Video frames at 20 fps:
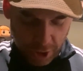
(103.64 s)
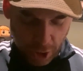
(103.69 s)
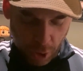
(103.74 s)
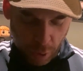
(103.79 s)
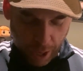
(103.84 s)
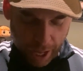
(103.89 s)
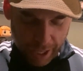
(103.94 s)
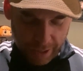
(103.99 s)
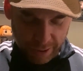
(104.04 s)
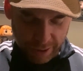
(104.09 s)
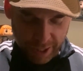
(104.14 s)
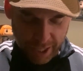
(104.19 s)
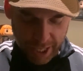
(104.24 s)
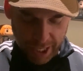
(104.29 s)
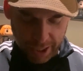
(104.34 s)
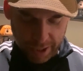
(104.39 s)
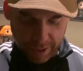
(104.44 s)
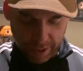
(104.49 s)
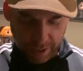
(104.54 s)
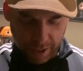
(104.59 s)
so I
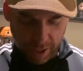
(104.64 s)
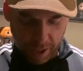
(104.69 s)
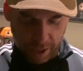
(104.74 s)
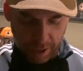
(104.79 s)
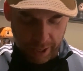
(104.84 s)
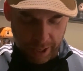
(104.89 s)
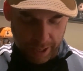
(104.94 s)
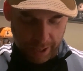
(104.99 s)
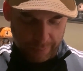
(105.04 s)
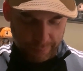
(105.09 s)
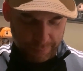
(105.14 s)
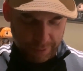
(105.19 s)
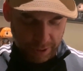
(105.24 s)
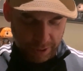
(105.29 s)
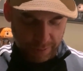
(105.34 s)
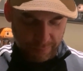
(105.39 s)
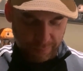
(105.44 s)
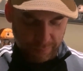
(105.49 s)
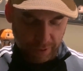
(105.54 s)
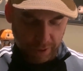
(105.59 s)
think, oh, and I
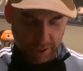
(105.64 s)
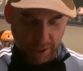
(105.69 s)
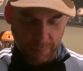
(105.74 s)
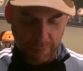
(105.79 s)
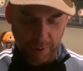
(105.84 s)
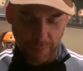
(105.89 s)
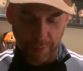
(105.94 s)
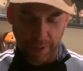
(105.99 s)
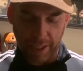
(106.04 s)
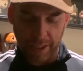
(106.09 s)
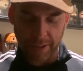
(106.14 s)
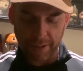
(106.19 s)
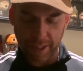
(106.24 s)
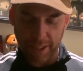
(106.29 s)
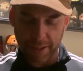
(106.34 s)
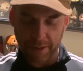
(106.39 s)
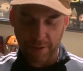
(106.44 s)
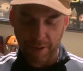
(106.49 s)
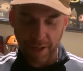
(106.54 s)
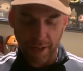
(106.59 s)
just fucked up the box.
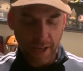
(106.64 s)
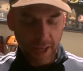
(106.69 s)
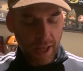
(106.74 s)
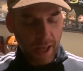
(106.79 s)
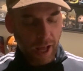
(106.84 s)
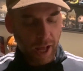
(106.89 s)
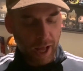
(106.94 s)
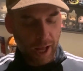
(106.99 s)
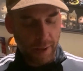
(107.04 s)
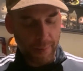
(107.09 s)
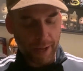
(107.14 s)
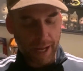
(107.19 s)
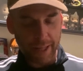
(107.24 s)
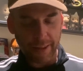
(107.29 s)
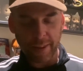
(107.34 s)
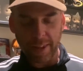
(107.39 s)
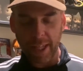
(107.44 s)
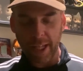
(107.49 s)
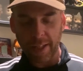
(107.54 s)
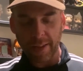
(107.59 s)
That's great. Um, I
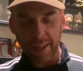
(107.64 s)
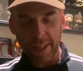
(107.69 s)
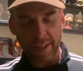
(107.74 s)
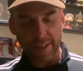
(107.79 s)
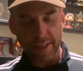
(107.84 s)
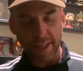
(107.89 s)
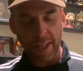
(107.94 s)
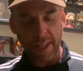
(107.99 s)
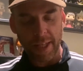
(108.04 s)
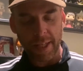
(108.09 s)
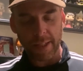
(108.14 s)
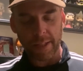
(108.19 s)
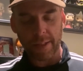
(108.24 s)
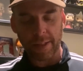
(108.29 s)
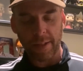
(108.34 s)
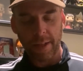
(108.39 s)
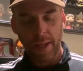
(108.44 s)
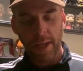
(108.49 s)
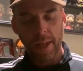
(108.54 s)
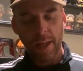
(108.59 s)
think this
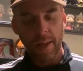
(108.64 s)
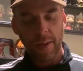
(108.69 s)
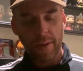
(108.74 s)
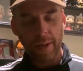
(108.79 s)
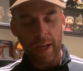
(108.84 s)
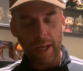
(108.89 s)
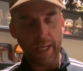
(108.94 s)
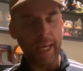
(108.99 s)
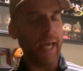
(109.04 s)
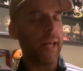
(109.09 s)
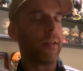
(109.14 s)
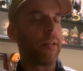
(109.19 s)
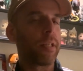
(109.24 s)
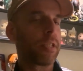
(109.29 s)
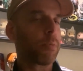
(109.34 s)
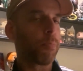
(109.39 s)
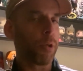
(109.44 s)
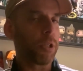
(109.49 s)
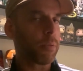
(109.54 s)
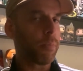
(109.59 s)
is, again, this
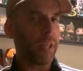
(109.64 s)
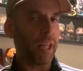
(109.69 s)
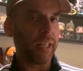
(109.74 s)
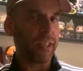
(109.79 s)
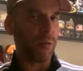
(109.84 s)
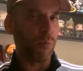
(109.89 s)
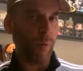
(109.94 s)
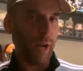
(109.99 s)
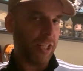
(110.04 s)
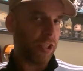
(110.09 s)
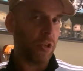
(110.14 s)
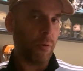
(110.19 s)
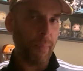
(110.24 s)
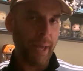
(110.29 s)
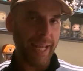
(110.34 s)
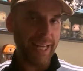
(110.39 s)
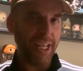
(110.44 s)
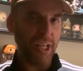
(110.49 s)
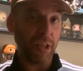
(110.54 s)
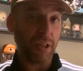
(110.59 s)
is supposed to be like the
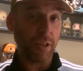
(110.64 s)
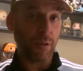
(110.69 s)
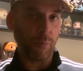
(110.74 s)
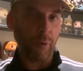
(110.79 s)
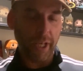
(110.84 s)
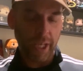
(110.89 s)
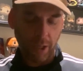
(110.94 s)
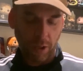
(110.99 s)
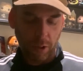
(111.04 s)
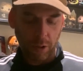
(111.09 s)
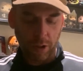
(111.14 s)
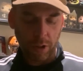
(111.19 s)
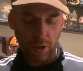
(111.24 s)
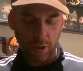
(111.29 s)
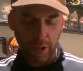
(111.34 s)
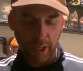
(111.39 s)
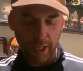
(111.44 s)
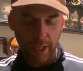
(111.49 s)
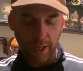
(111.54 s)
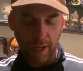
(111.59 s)
WrestleMania 3 Hulk
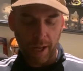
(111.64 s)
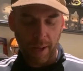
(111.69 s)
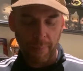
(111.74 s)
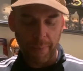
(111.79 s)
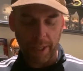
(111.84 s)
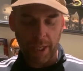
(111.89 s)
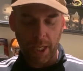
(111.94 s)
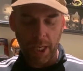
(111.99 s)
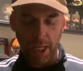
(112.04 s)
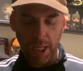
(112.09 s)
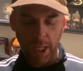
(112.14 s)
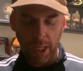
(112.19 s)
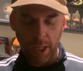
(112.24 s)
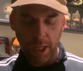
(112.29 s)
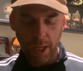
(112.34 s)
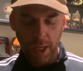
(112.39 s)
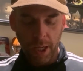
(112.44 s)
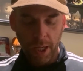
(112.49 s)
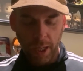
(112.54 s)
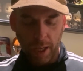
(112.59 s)
Hogan. Um,
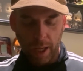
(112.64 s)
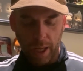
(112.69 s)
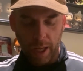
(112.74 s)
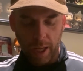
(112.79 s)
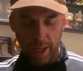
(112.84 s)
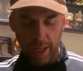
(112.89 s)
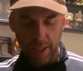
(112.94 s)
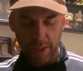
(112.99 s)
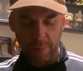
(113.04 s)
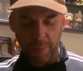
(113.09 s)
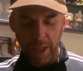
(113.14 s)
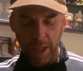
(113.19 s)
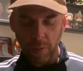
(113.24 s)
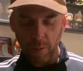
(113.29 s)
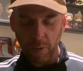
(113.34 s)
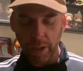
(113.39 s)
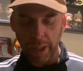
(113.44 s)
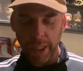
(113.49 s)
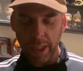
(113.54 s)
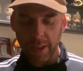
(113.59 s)
he uh, is being
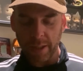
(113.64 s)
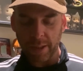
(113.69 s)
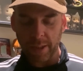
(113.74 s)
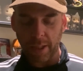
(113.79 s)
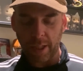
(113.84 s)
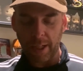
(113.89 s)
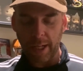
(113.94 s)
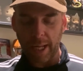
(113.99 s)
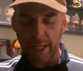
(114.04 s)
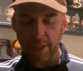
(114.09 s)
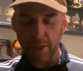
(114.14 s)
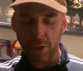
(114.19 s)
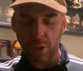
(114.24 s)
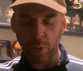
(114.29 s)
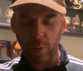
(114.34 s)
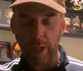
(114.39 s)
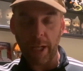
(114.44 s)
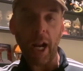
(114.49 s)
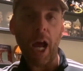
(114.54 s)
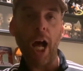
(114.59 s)
released next
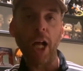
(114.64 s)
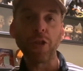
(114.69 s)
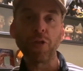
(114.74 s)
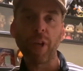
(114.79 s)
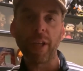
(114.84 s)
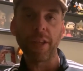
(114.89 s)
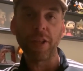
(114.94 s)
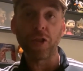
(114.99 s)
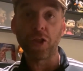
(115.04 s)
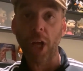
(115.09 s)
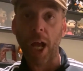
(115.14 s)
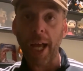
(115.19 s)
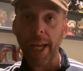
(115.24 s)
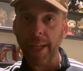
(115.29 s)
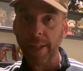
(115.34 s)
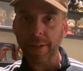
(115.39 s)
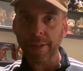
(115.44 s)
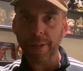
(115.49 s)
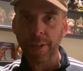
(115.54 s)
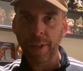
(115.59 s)
to an Andre the
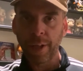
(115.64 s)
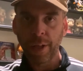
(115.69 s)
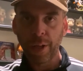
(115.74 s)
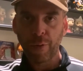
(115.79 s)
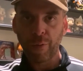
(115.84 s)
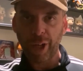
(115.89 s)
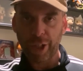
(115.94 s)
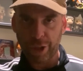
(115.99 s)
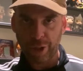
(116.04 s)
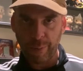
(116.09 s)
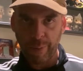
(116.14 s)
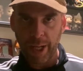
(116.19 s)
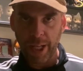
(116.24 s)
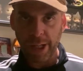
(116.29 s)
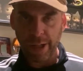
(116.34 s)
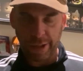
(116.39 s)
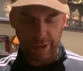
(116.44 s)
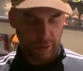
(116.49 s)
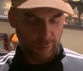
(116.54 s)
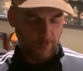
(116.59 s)
Giant
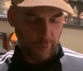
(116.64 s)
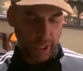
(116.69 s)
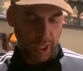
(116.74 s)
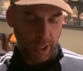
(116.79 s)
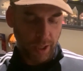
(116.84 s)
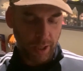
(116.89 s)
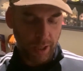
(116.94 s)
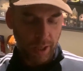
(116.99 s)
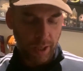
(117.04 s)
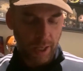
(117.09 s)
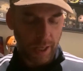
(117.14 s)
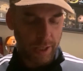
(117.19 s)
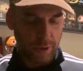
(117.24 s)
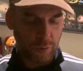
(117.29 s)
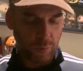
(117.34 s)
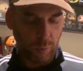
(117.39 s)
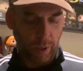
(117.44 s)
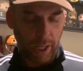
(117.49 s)
WrestleMania 3 as